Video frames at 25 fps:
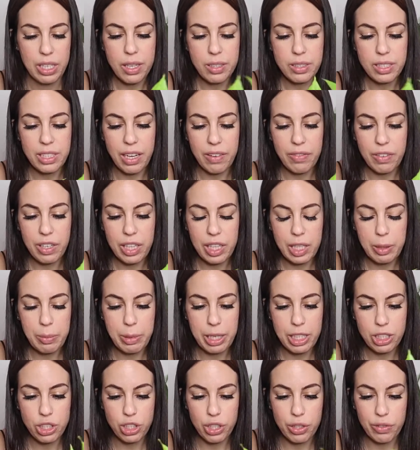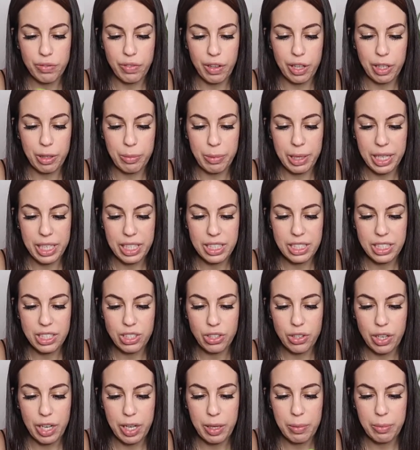Definitely make sure you follow my
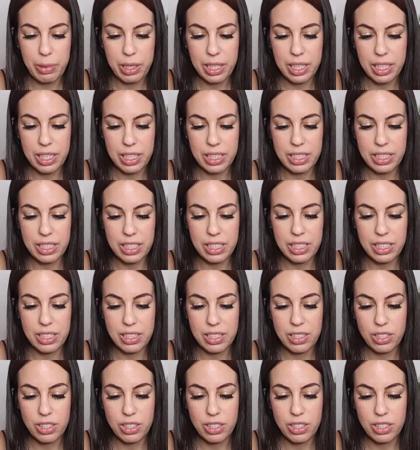Instagram because it's